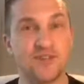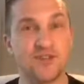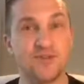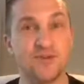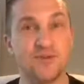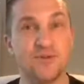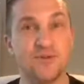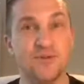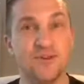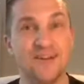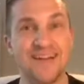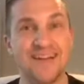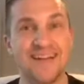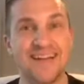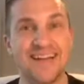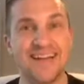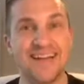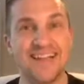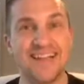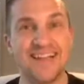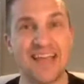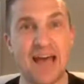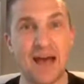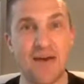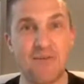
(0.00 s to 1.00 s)
So
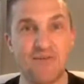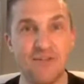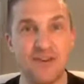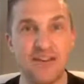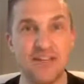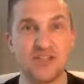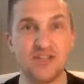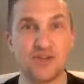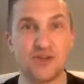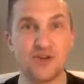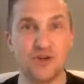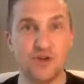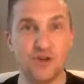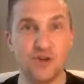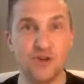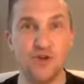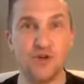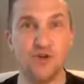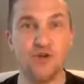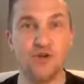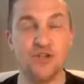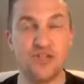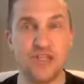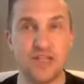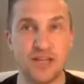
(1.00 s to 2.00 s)
definitely saw a
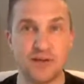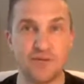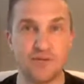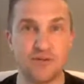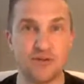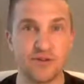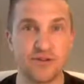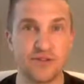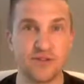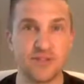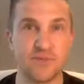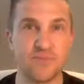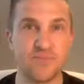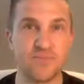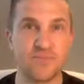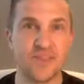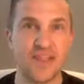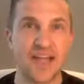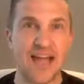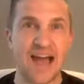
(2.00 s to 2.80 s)
huge difference.